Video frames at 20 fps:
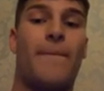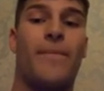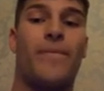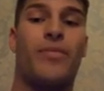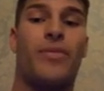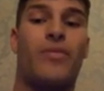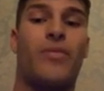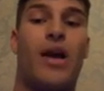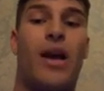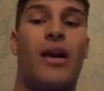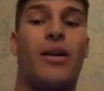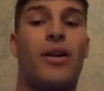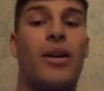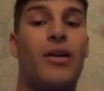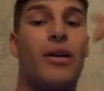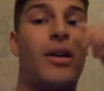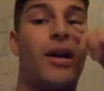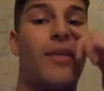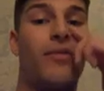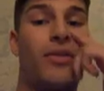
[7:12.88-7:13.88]
Well, I'll go
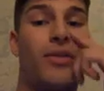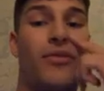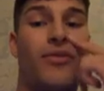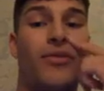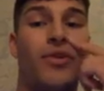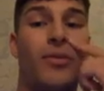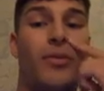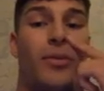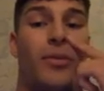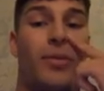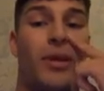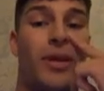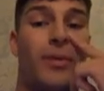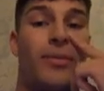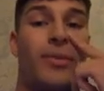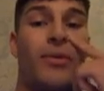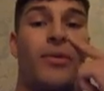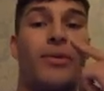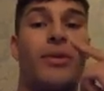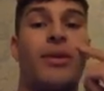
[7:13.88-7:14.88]
live with a few more
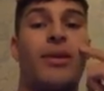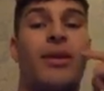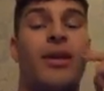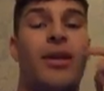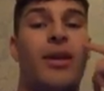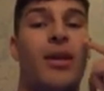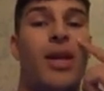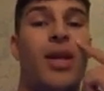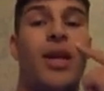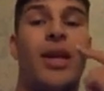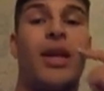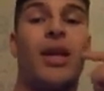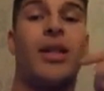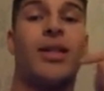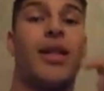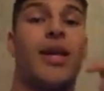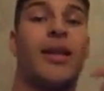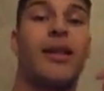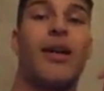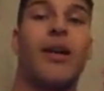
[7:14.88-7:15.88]
people. And
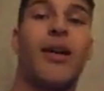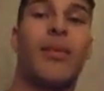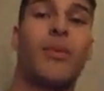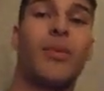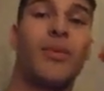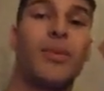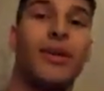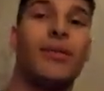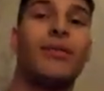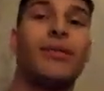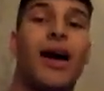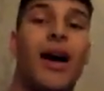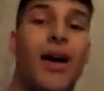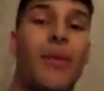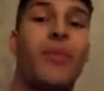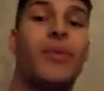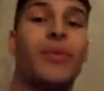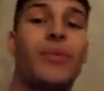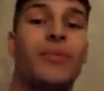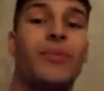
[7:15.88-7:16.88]
then I will
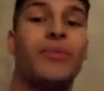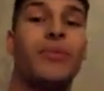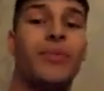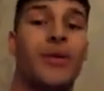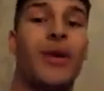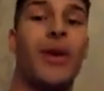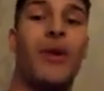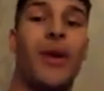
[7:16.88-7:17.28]
go, I